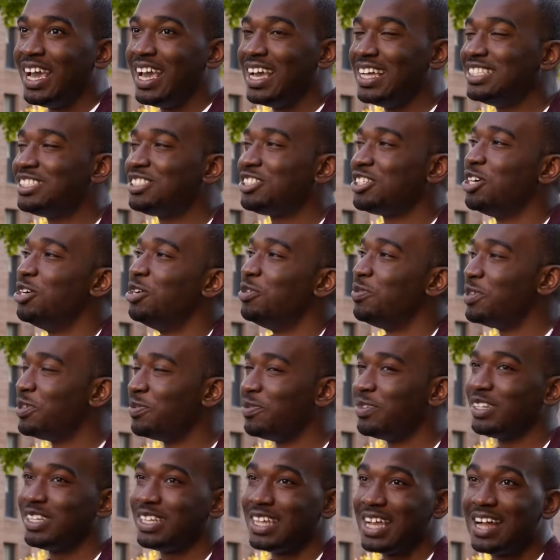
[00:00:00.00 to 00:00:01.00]
And so we
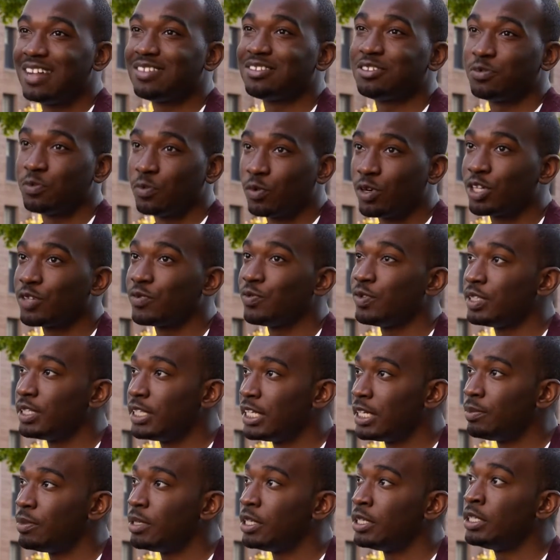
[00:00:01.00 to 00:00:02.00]
really have to work with
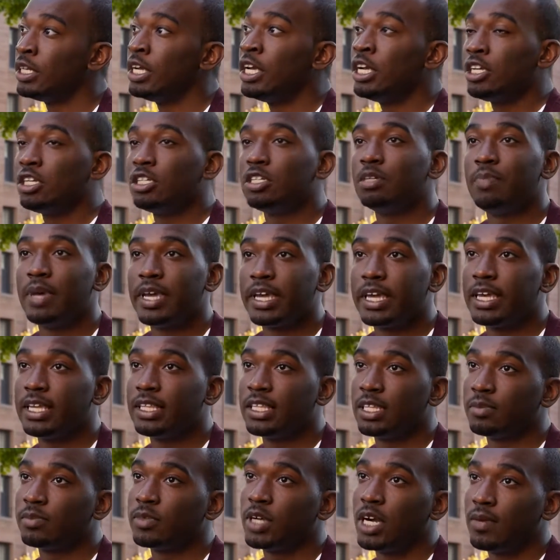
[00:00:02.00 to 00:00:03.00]
them and, making
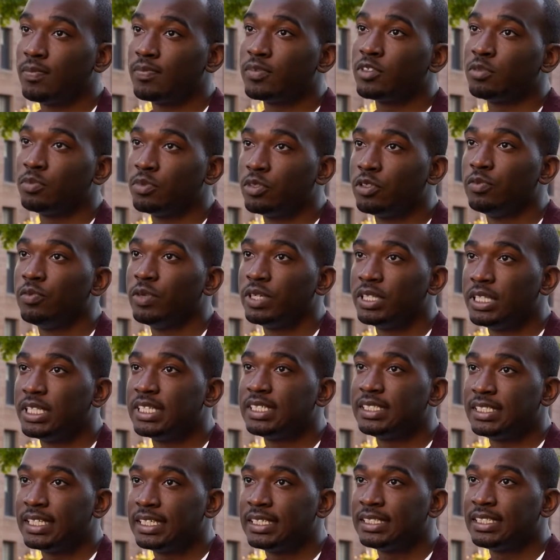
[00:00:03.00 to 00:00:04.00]
them comfortable with the
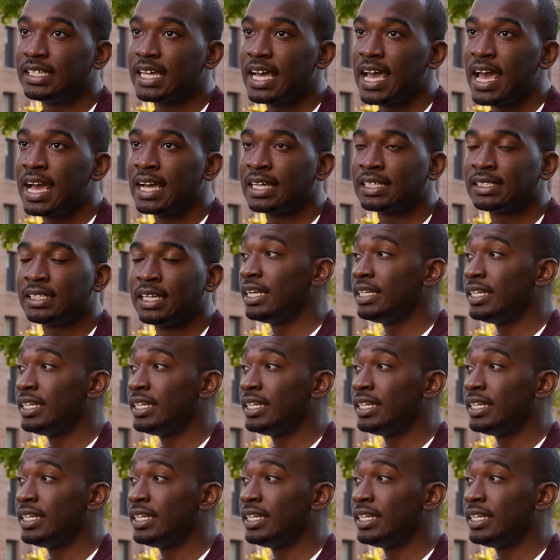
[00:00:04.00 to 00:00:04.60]
syntax.